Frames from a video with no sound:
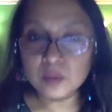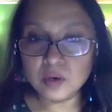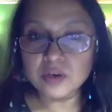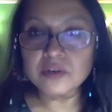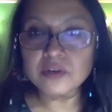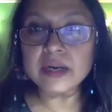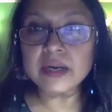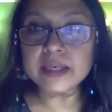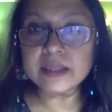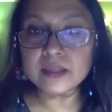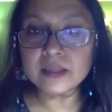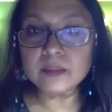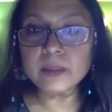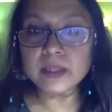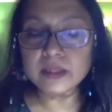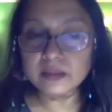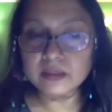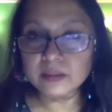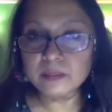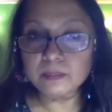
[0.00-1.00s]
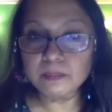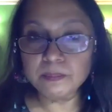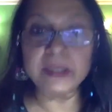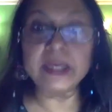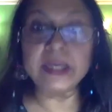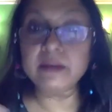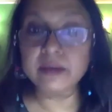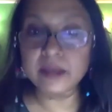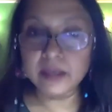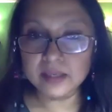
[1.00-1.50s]
contracted by the
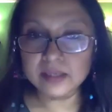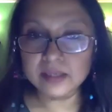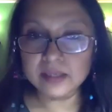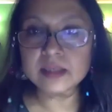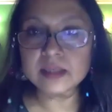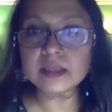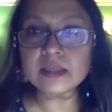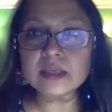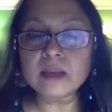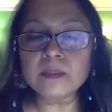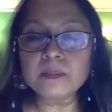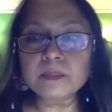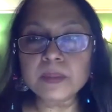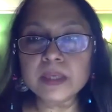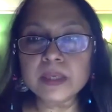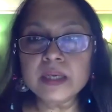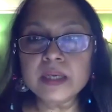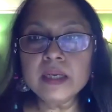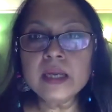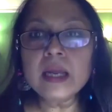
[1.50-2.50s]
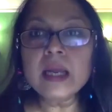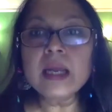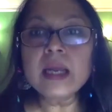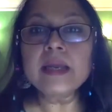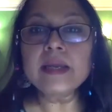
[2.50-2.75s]
big real estate company,